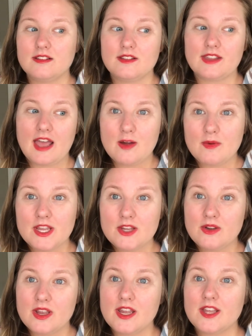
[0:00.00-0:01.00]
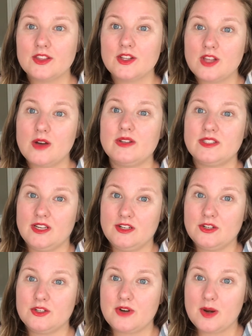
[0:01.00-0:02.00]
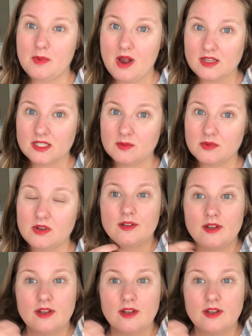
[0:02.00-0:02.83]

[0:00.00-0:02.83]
That way you can get the lowest interest rate possible.